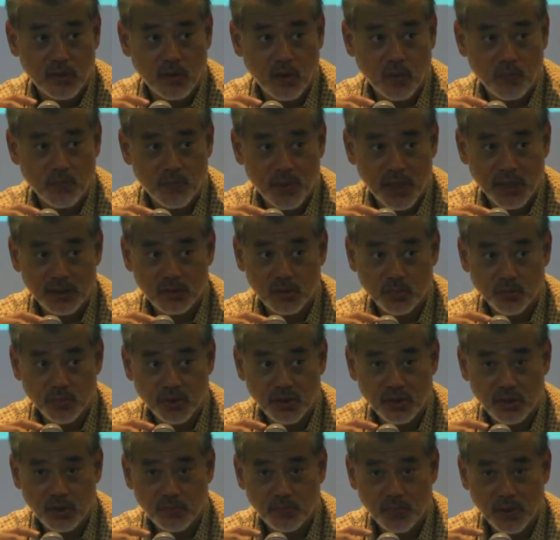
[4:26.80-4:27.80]
compared to
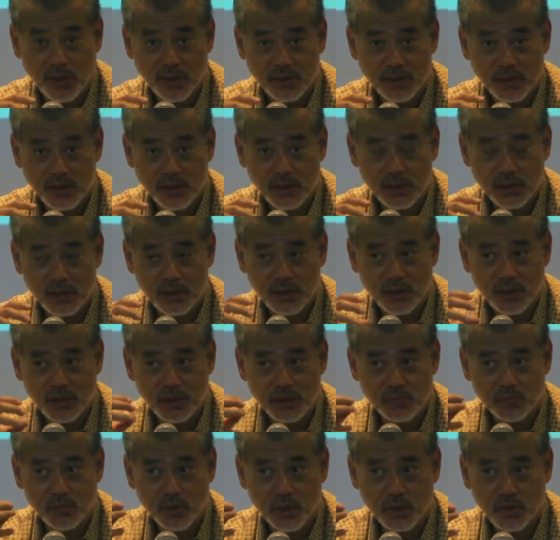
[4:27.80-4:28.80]
mineral prices
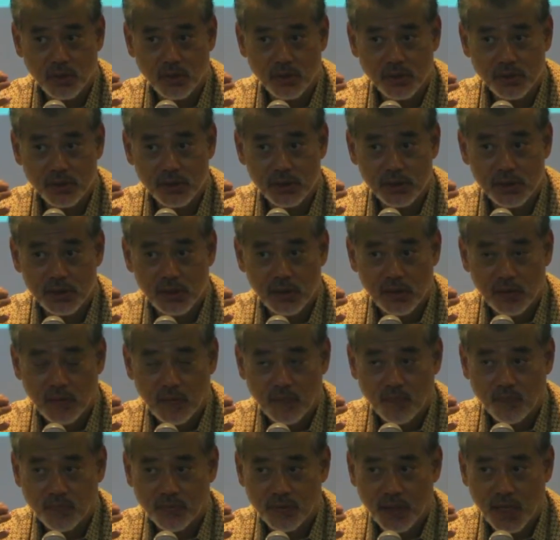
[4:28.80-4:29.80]
is because
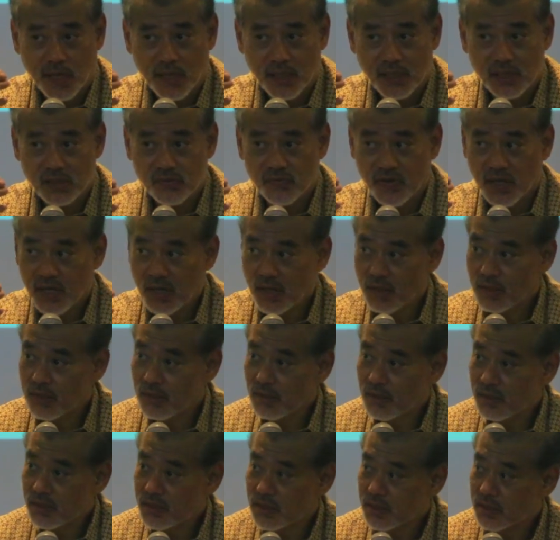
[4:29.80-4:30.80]
there is very
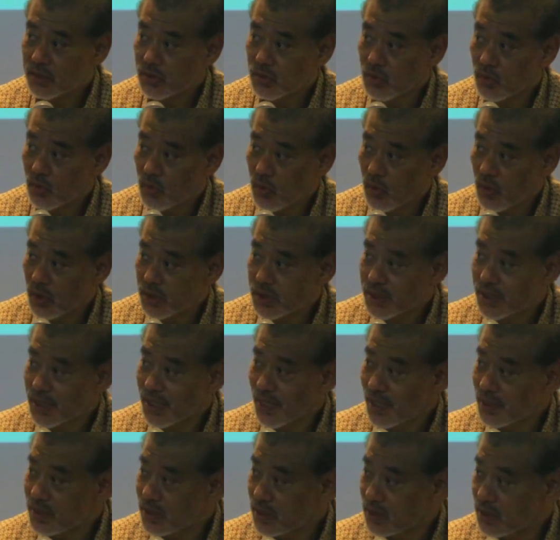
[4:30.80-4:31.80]
little so-called
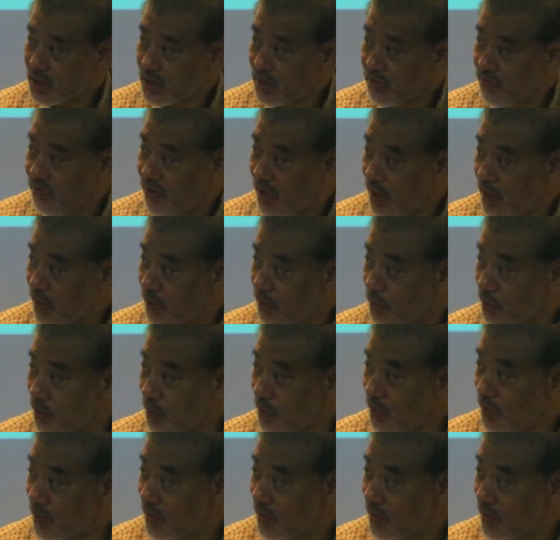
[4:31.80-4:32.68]
scarcity value.